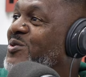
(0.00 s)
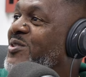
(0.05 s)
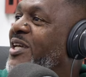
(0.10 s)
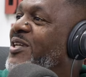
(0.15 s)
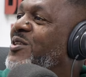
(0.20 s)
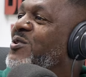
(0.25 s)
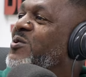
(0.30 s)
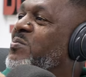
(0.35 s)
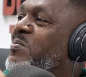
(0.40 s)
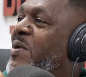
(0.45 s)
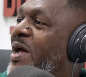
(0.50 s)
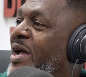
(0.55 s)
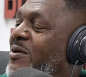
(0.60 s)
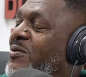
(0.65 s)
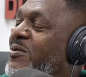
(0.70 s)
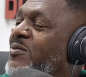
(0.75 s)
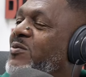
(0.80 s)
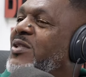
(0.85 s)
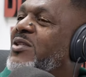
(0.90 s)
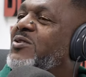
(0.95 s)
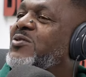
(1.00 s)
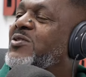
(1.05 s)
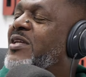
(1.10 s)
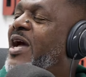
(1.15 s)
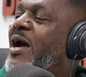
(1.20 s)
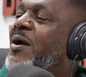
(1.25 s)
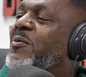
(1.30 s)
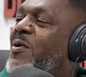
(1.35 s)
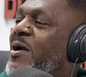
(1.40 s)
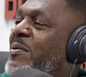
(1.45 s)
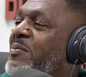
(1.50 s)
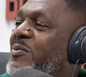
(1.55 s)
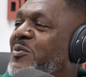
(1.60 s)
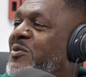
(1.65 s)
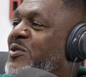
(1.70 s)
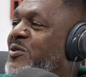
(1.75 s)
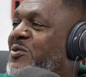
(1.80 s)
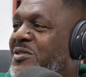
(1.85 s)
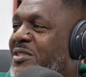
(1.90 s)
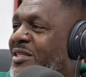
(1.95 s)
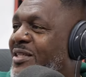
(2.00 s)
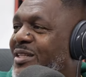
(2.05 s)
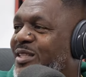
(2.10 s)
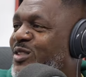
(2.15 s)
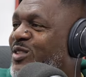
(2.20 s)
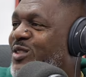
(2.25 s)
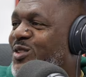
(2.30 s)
you say you're back, when you stop rapping, when you still